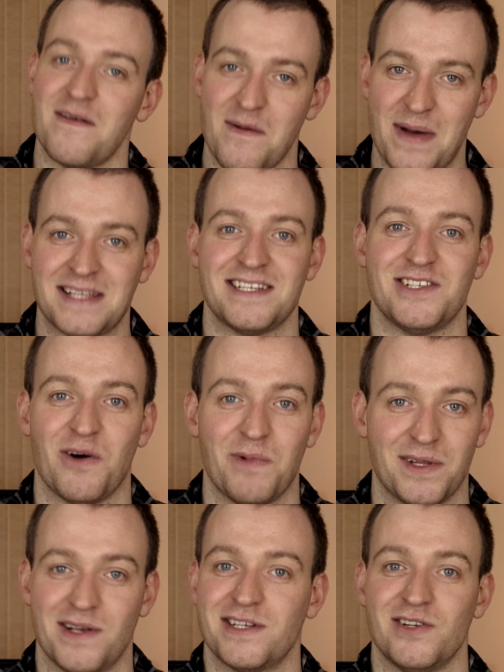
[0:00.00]
of a better job
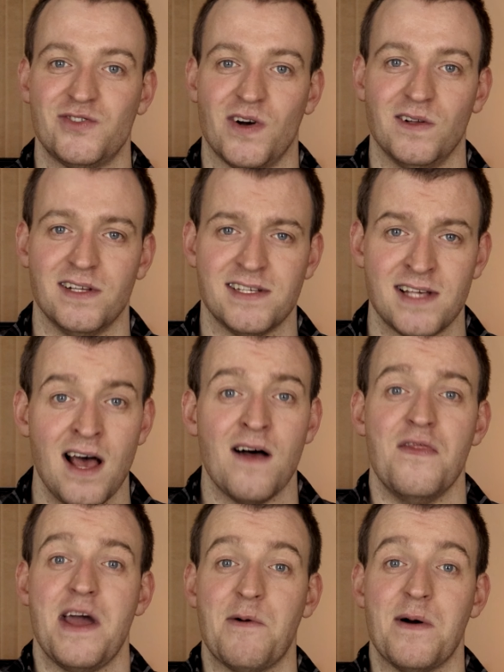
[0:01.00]
with those controllers.
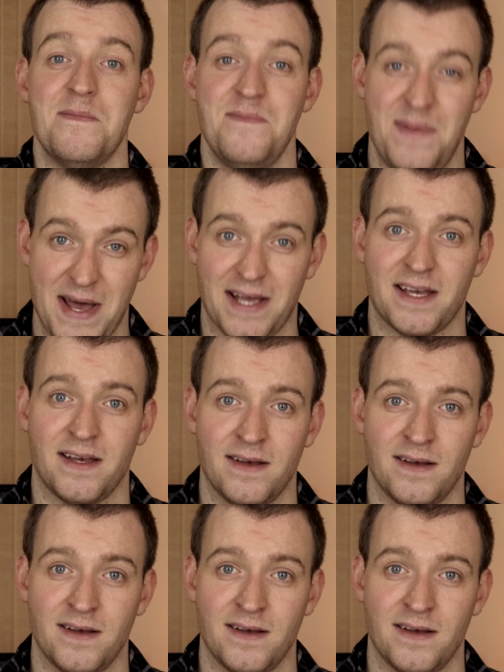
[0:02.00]
They were big.